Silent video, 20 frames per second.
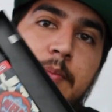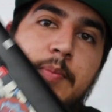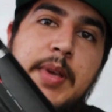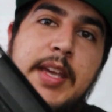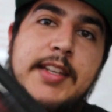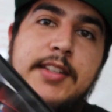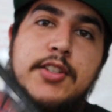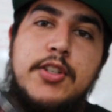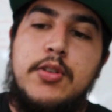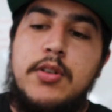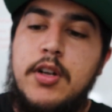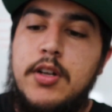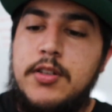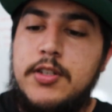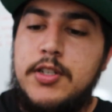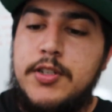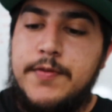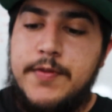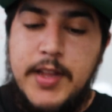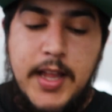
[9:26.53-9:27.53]
Paid
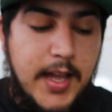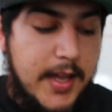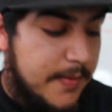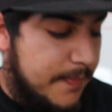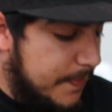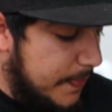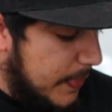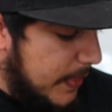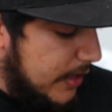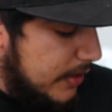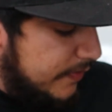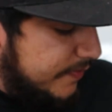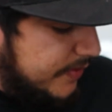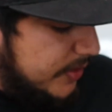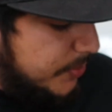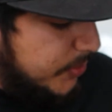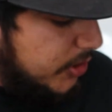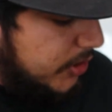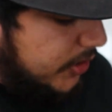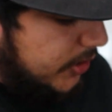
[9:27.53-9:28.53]
$2 for that at a
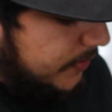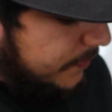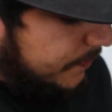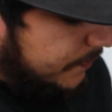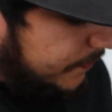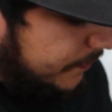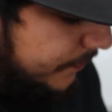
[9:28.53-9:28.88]
flea market.